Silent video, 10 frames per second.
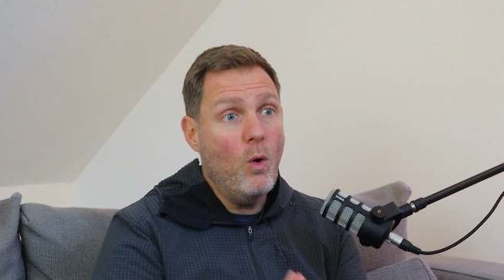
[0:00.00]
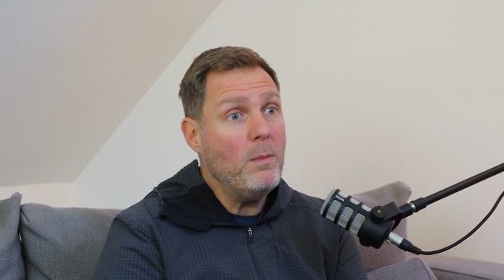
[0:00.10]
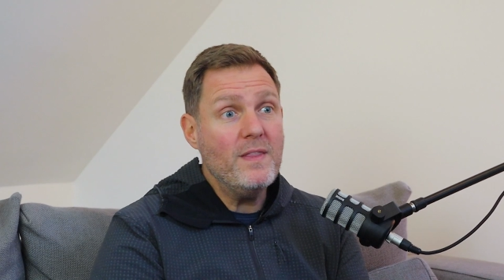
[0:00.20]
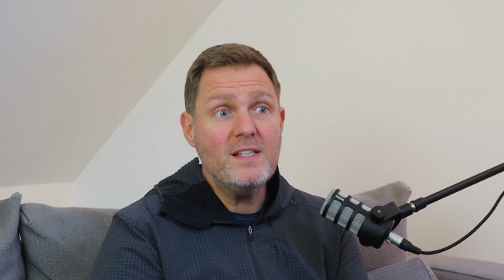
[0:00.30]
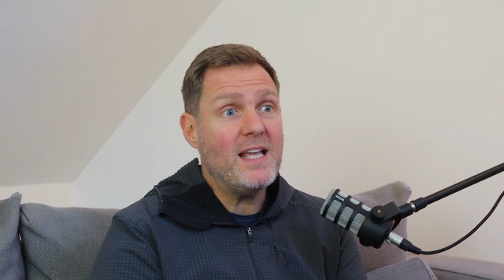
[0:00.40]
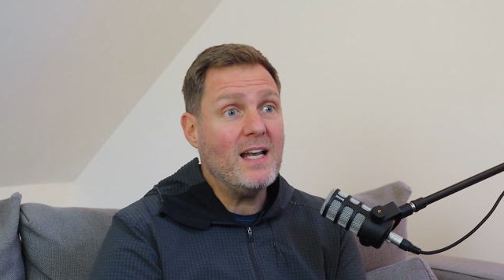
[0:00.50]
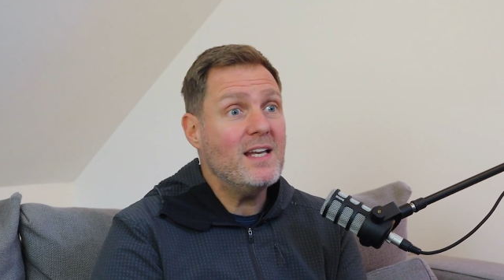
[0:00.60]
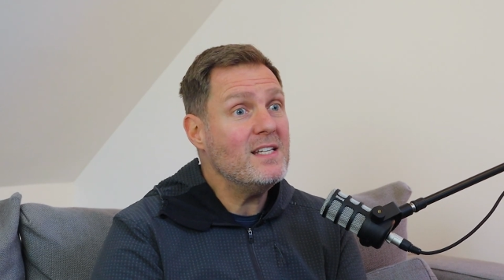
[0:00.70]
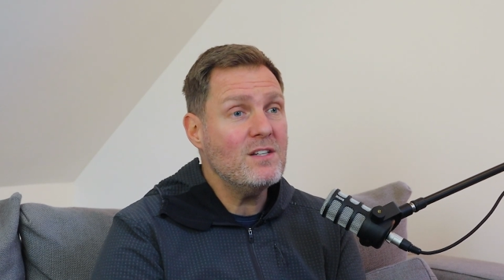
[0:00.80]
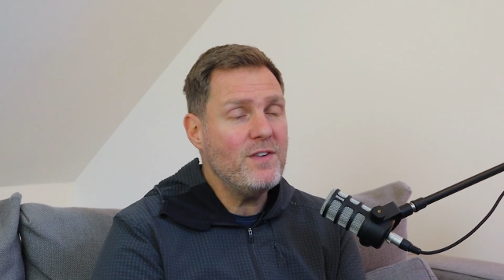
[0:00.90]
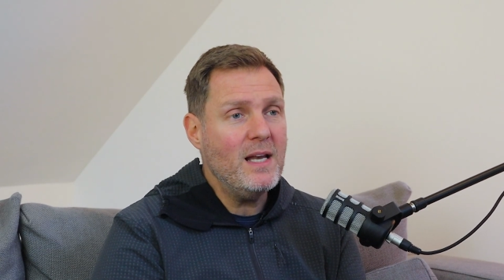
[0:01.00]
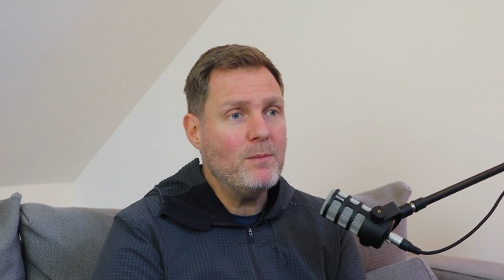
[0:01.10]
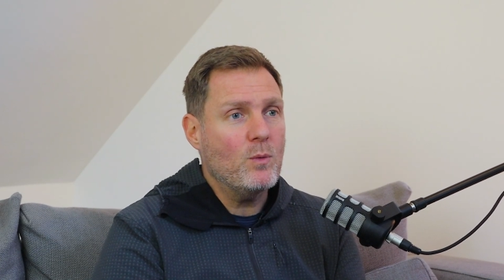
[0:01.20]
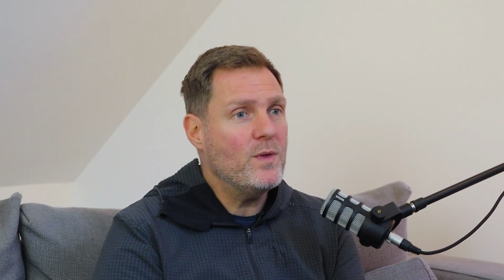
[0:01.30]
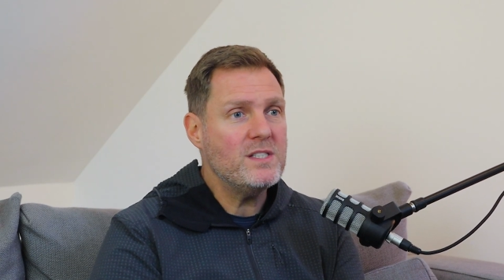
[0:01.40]
Normally this talent isn't
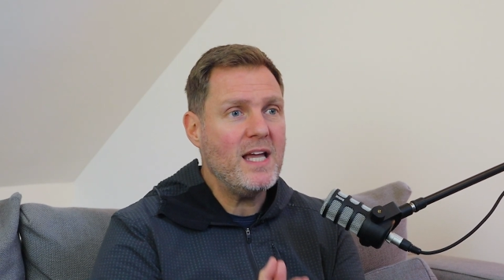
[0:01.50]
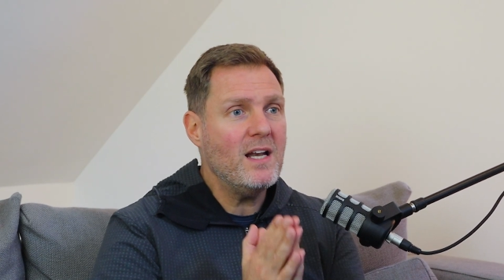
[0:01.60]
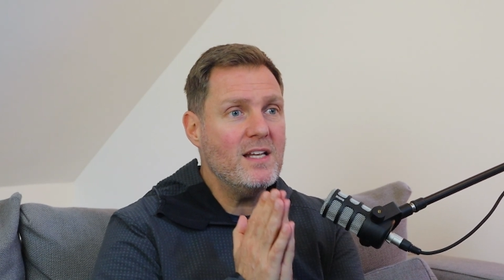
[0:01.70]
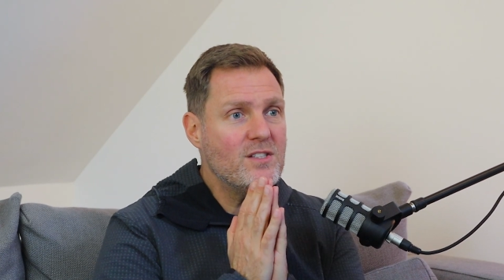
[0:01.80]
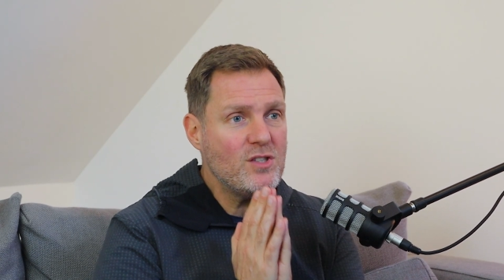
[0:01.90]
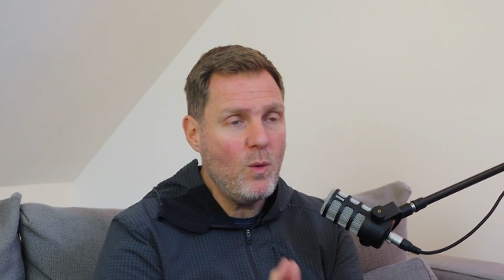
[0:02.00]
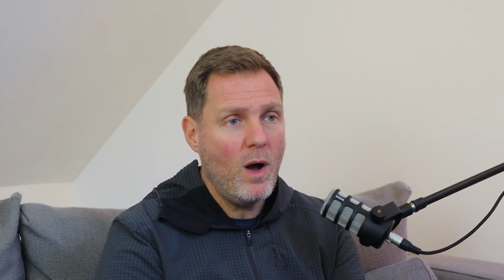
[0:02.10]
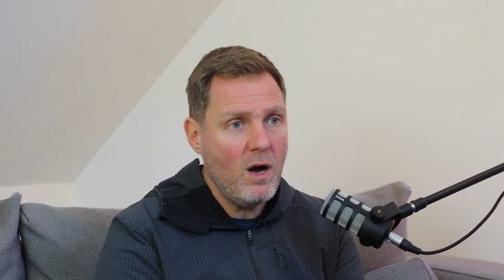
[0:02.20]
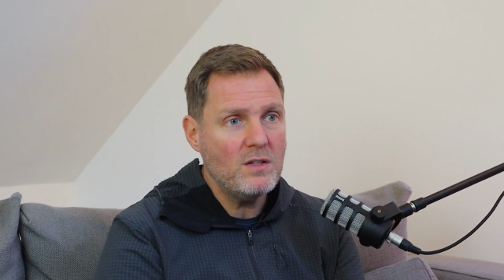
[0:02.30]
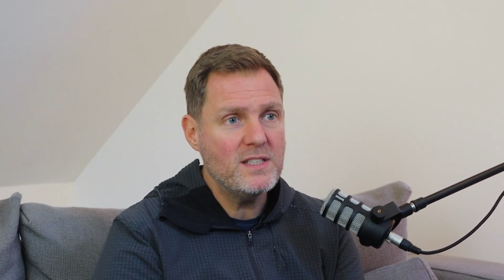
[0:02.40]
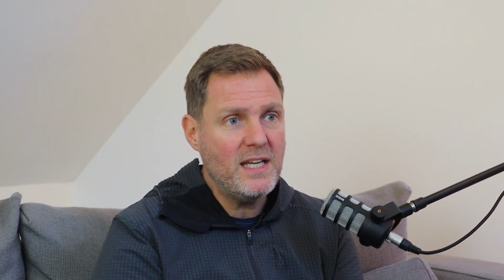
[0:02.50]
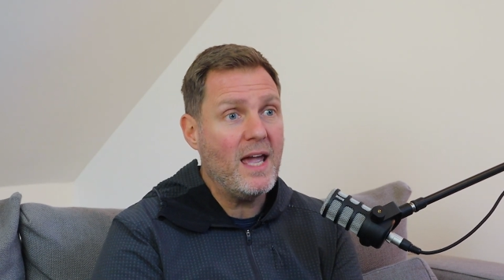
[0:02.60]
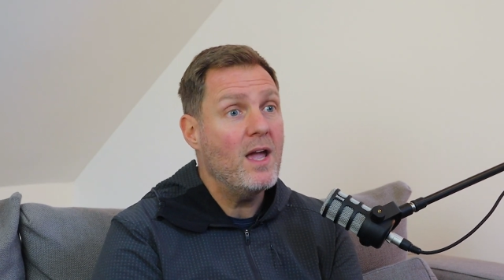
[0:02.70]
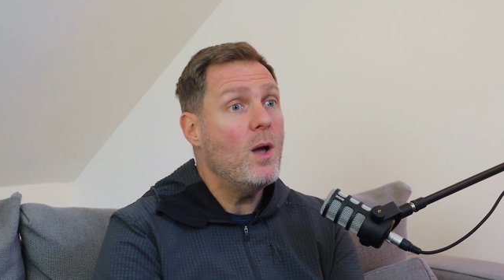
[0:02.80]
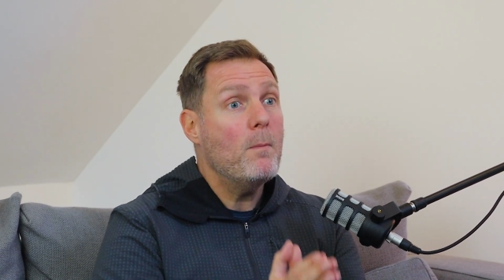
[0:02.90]
available. This talent is so hard to get.